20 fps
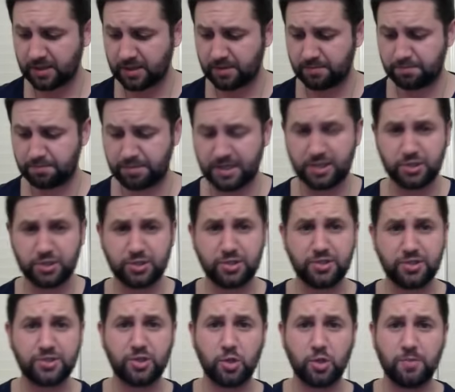pinch
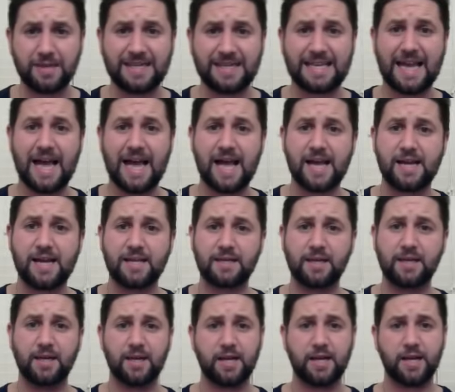to zoom
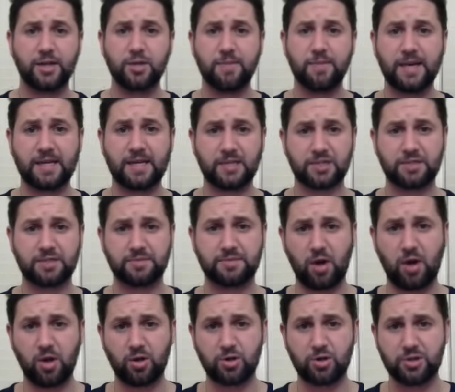again, and you make it
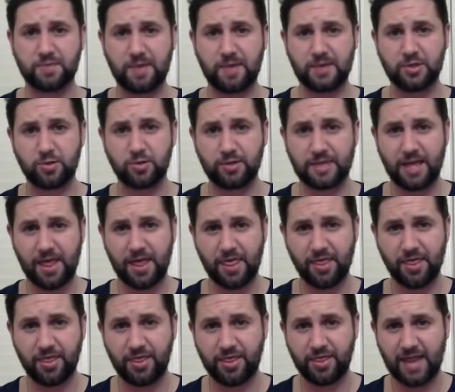smaller just by doing
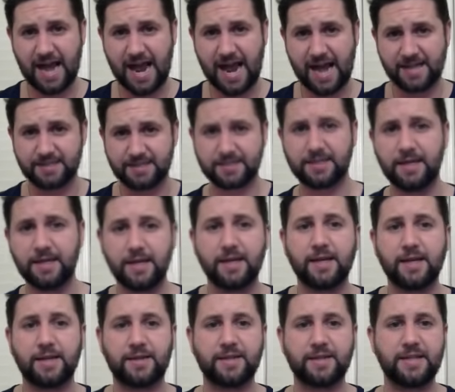that.
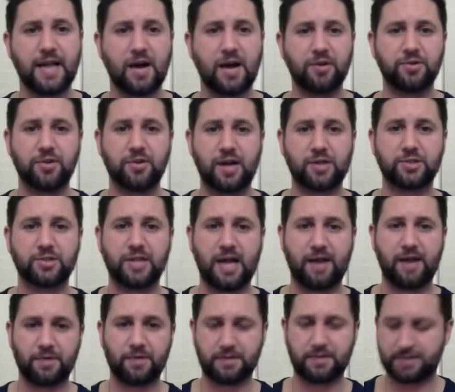Then now you actually
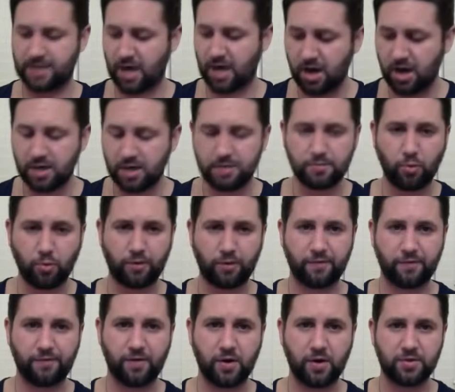have a ton more
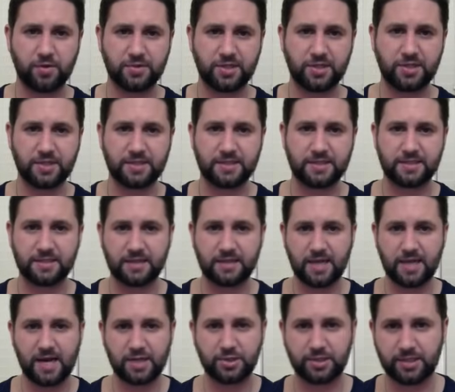photos that you can see
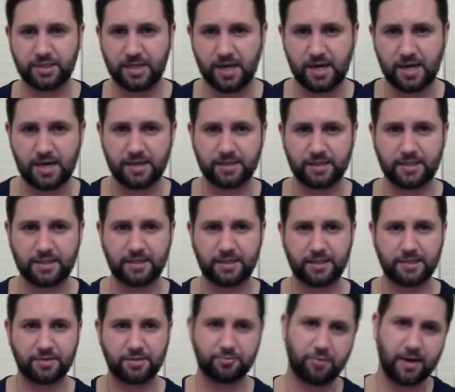actually
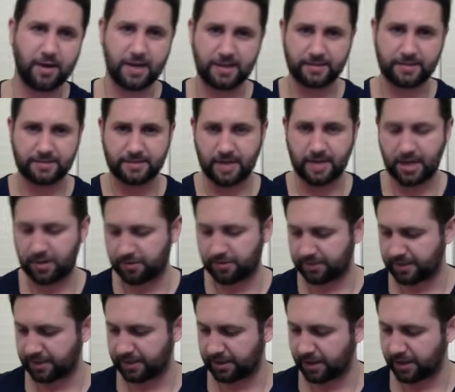on the right-hand side
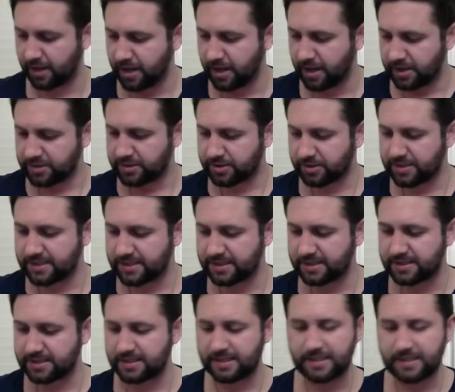over here. So this
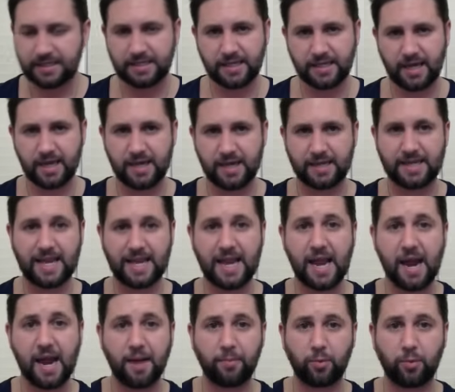is the
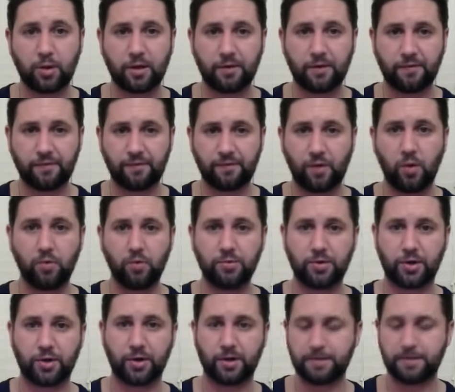camera
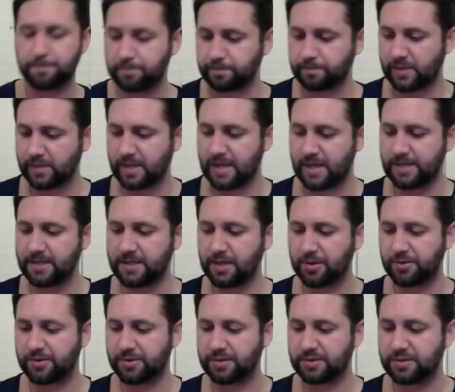folder. And the
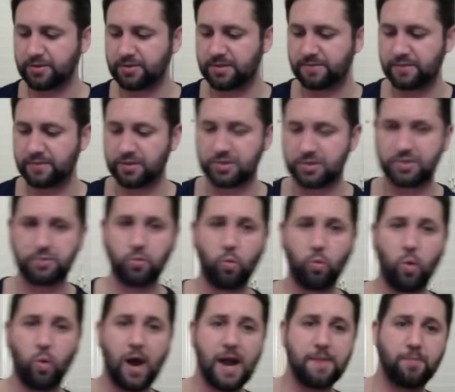other thing too is if you
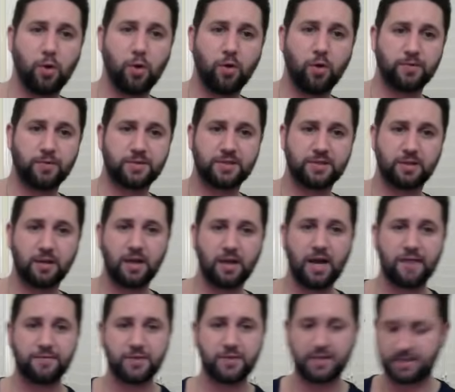swipe over to the
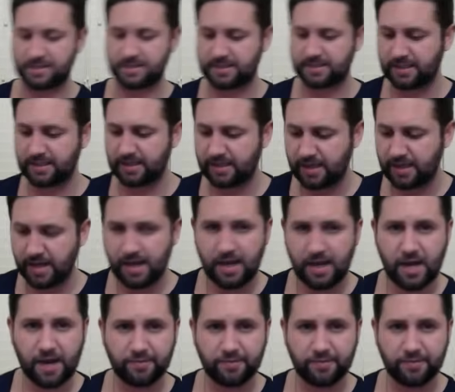left, you can see I have